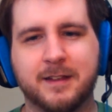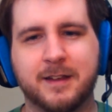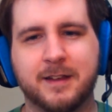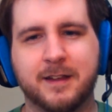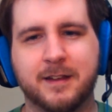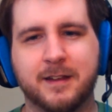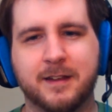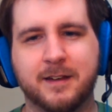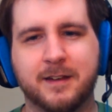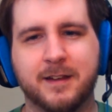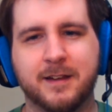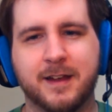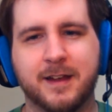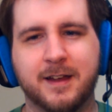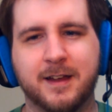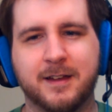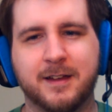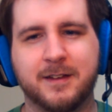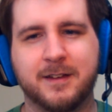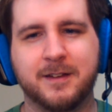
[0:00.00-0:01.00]
And,
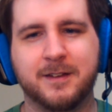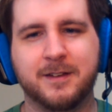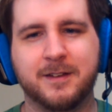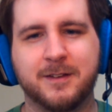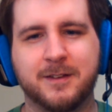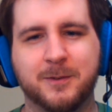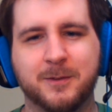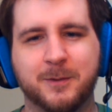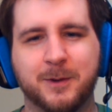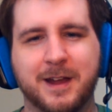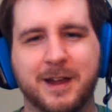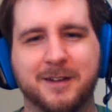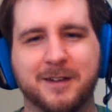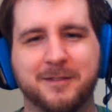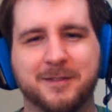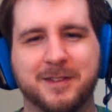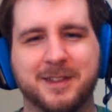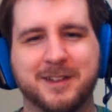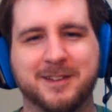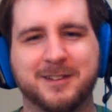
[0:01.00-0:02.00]
We
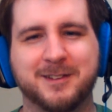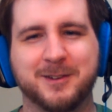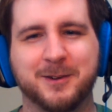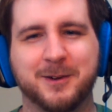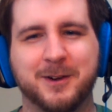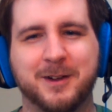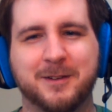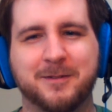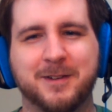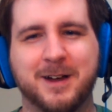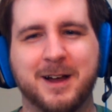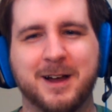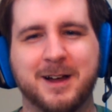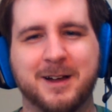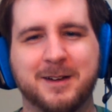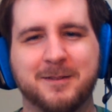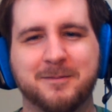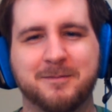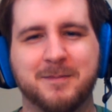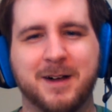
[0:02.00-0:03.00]
have this sort of
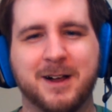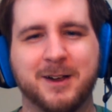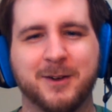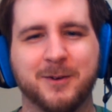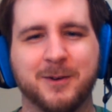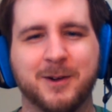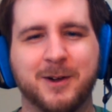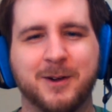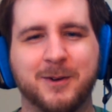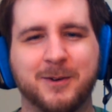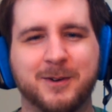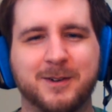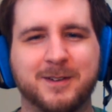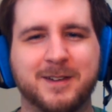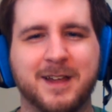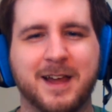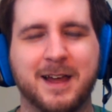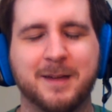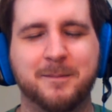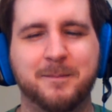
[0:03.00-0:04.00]
Maguro
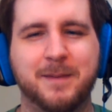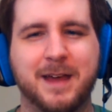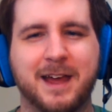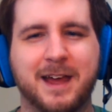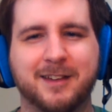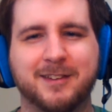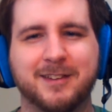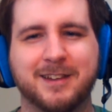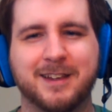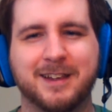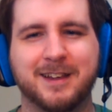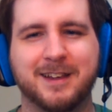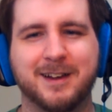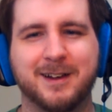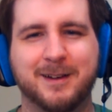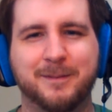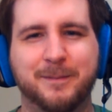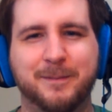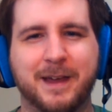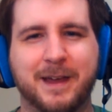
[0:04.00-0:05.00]
time-passing
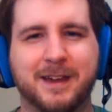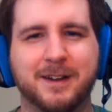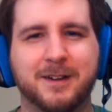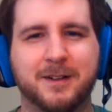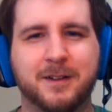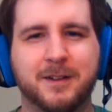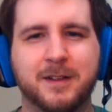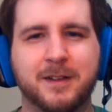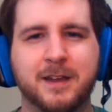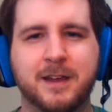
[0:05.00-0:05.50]
panel.